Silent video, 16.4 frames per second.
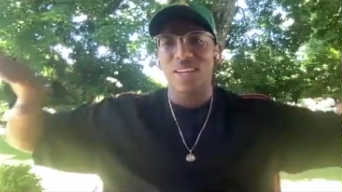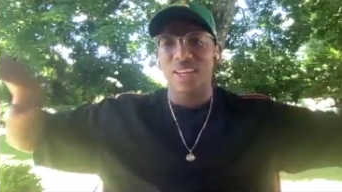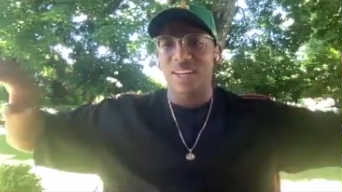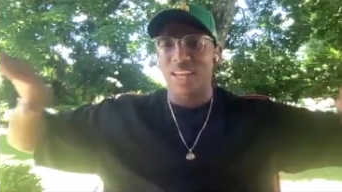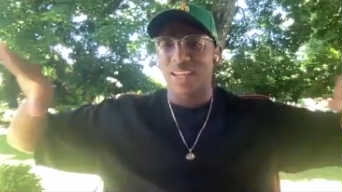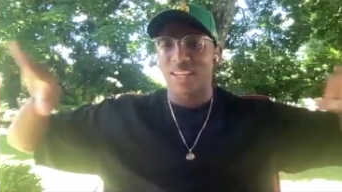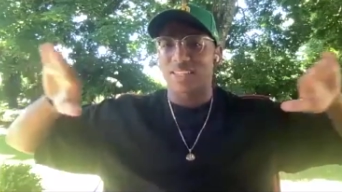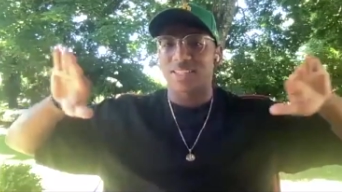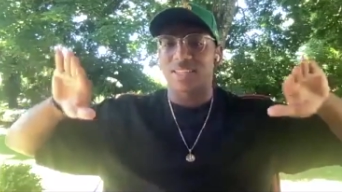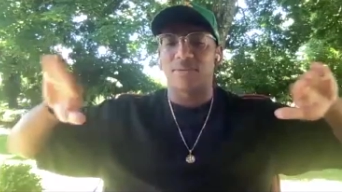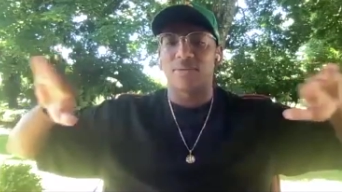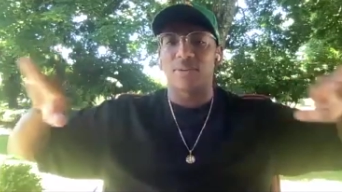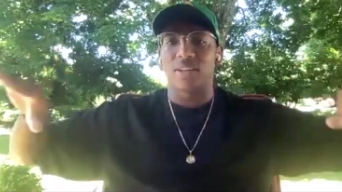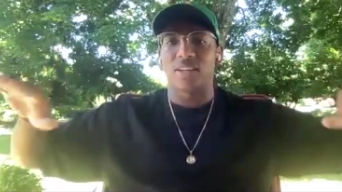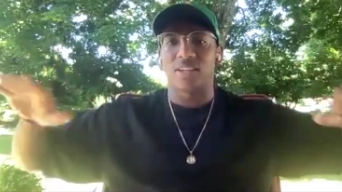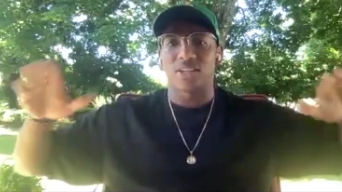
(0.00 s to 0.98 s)

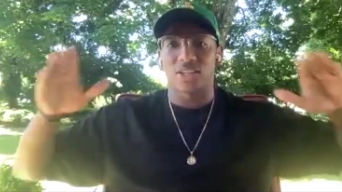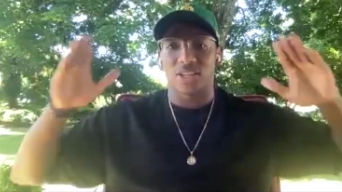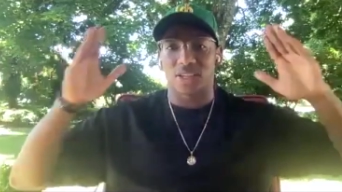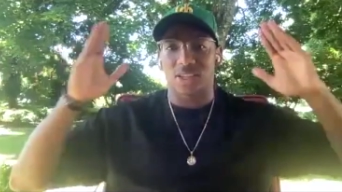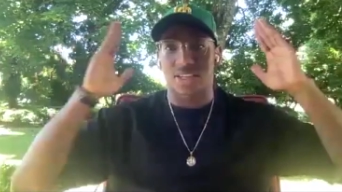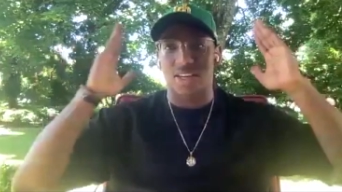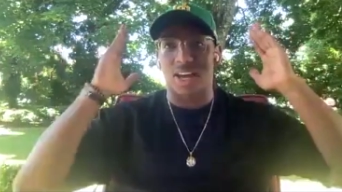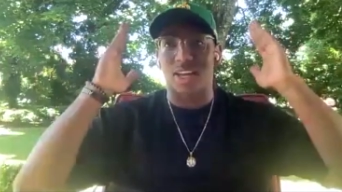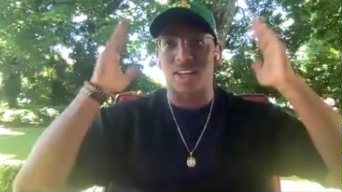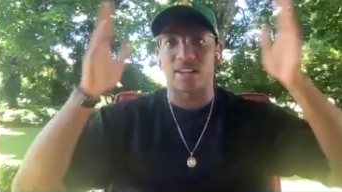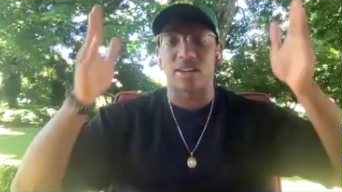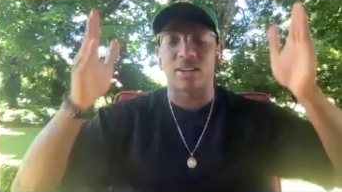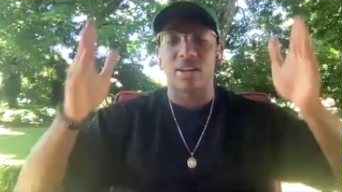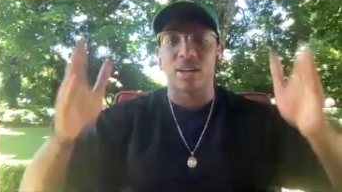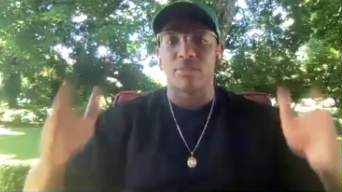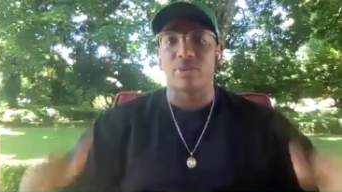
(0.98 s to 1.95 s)
negativity and just kind
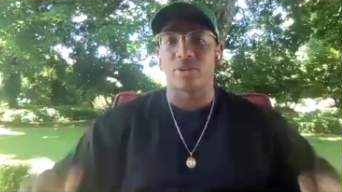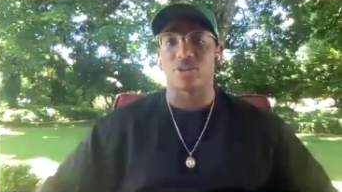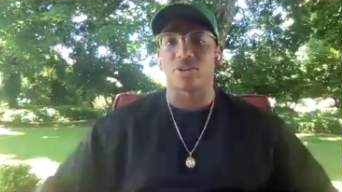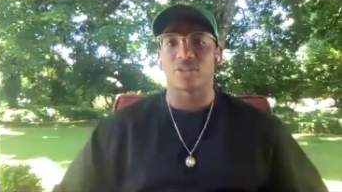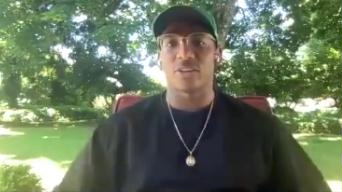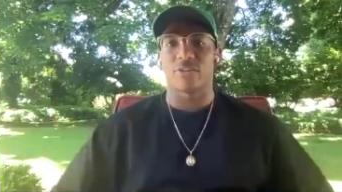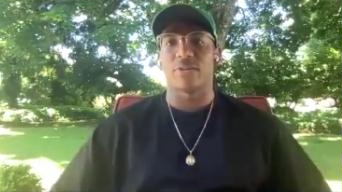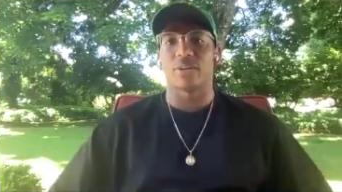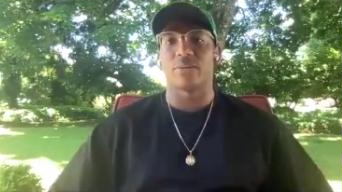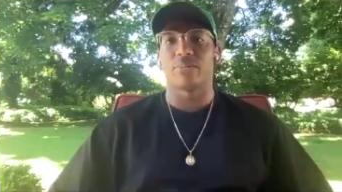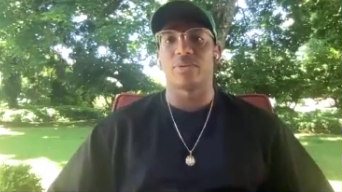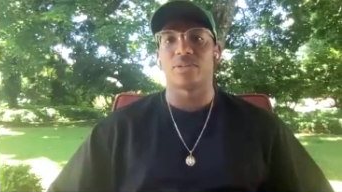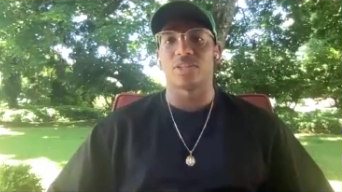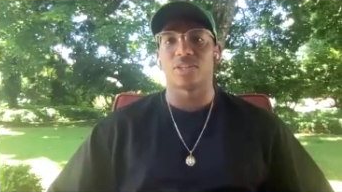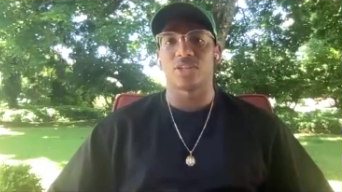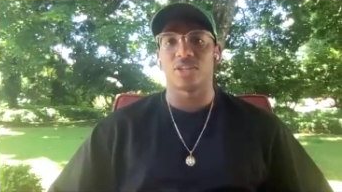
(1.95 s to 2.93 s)
of put yourself in a
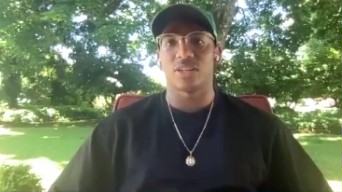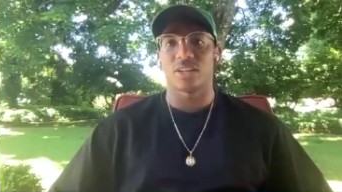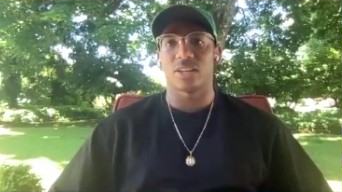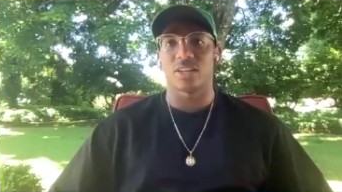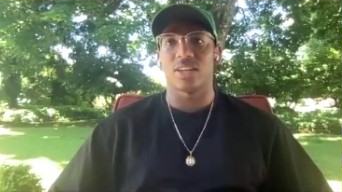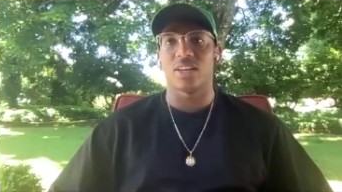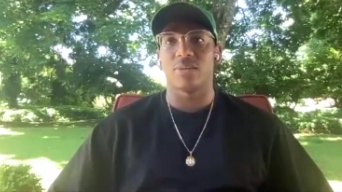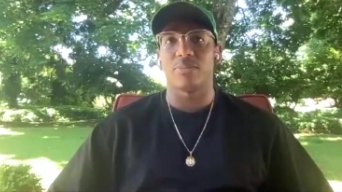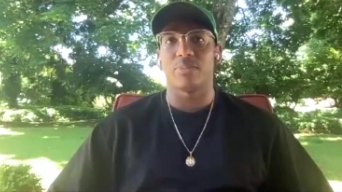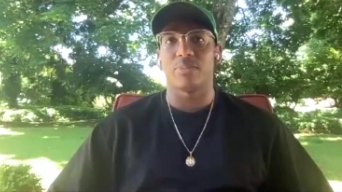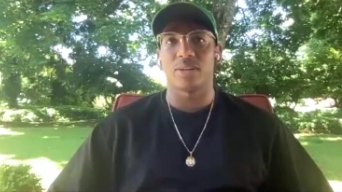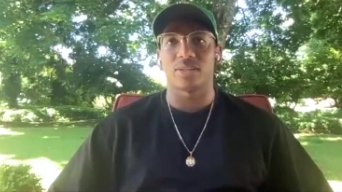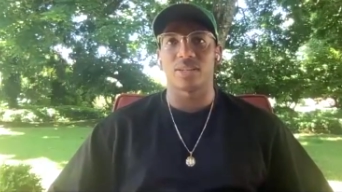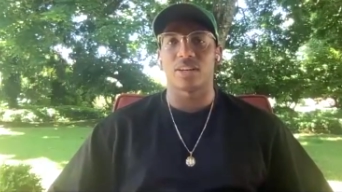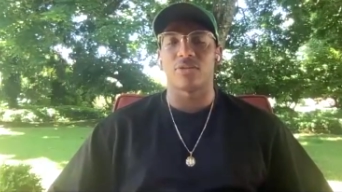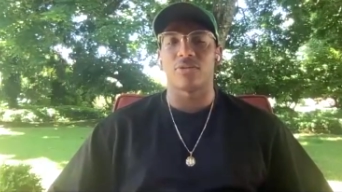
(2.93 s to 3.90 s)
position to keep a
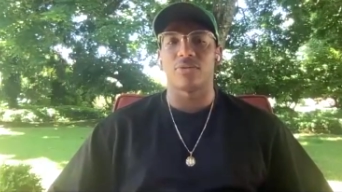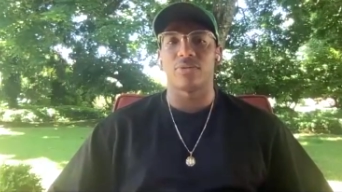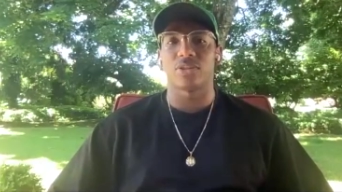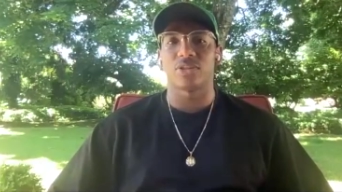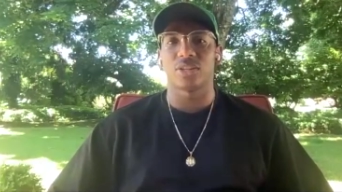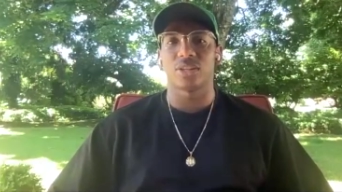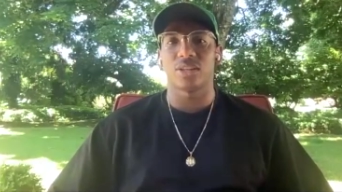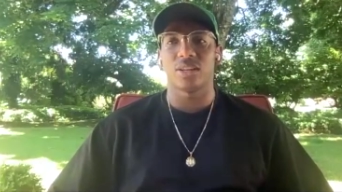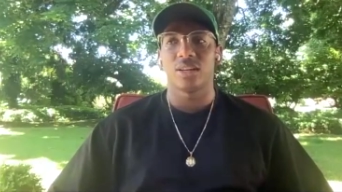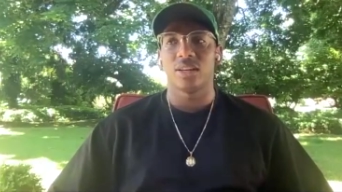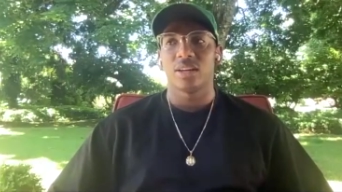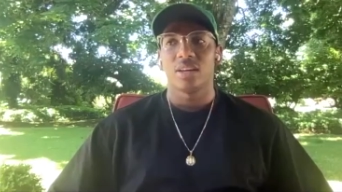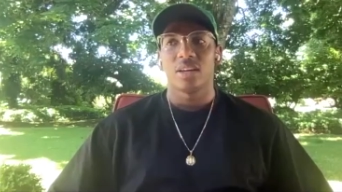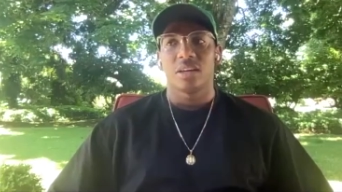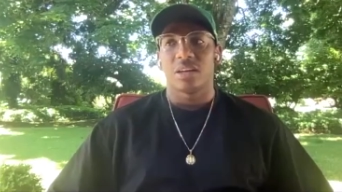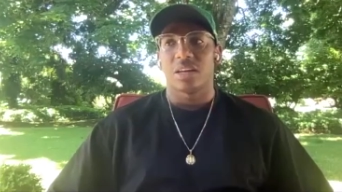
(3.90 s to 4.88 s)
tunnel vision
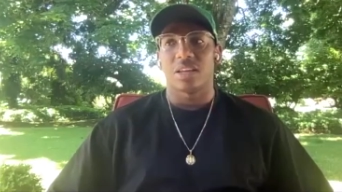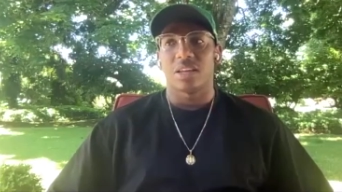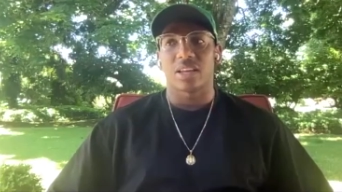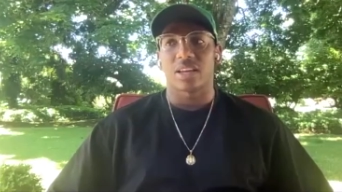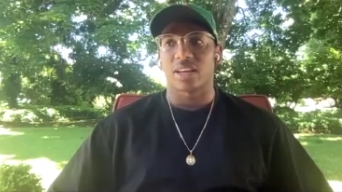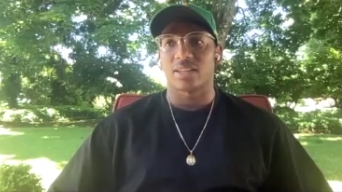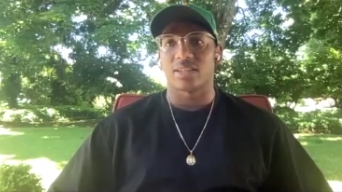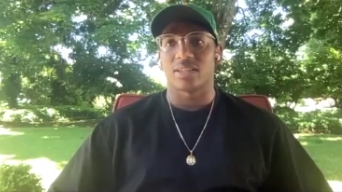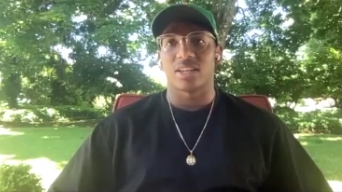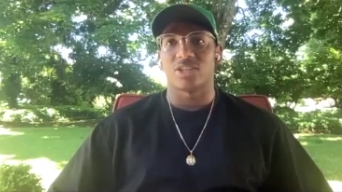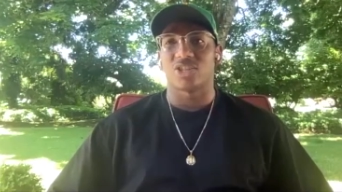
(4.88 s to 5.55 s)
And like I said,